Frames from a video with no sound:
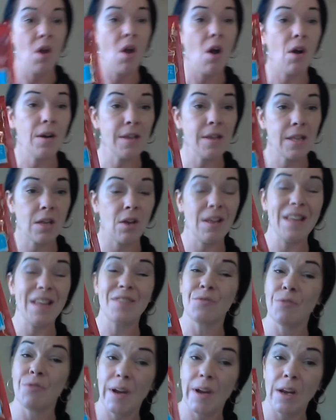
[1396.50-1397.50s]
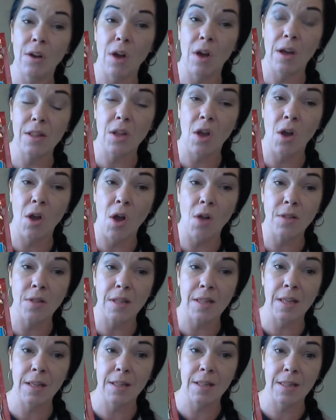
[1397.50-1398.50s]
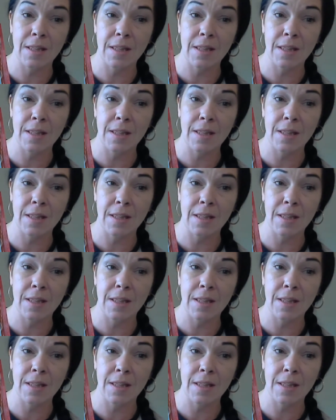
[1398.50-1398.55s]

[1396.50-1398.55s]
Honestly, like, it's really not as hard as it